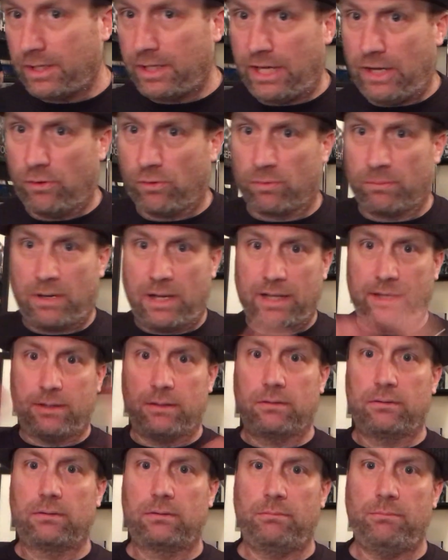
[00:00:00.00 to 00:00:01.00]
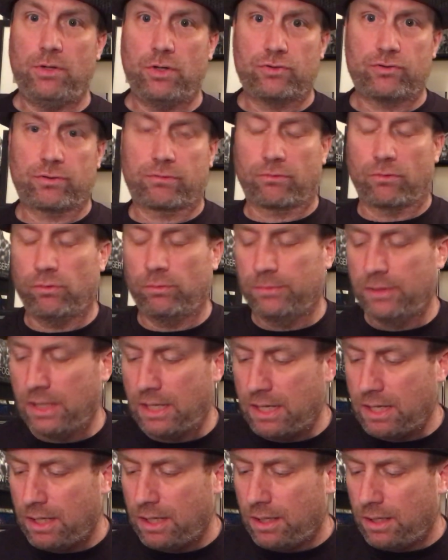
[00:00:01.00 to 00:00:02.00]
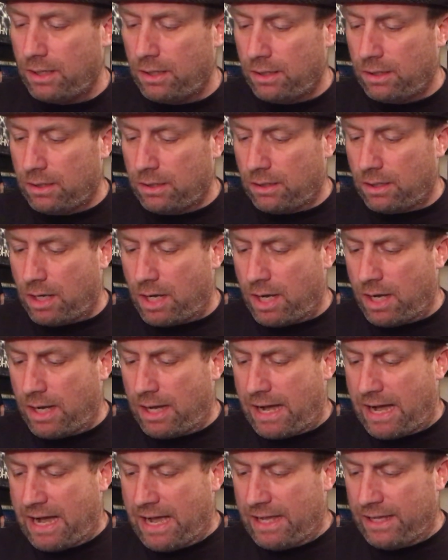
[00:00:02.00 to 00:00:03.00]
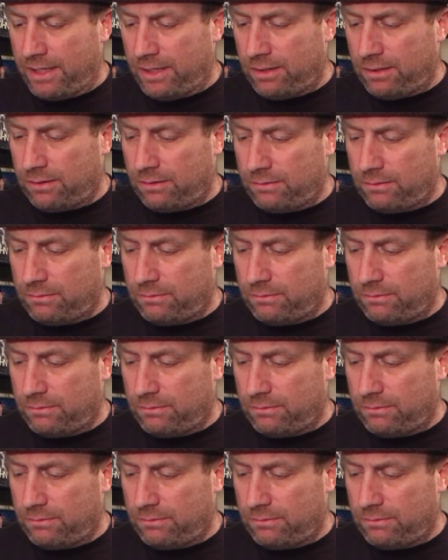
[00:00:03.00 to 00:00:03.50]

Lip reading: here in my music room, I